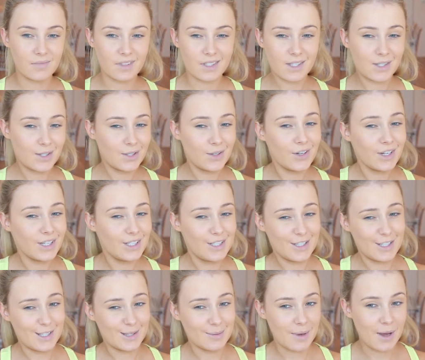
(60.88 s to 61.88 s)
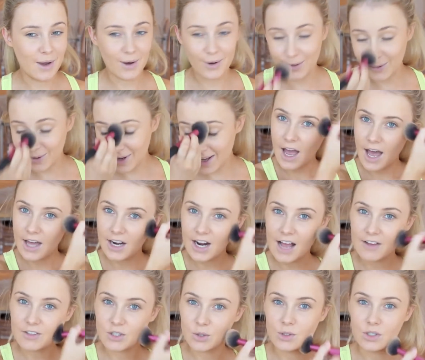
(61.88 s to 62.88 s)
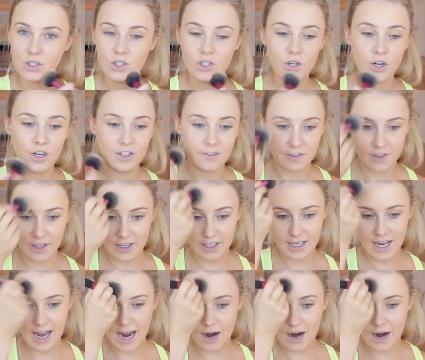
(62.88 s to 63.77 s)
sewage smell, and I have to endure it for like an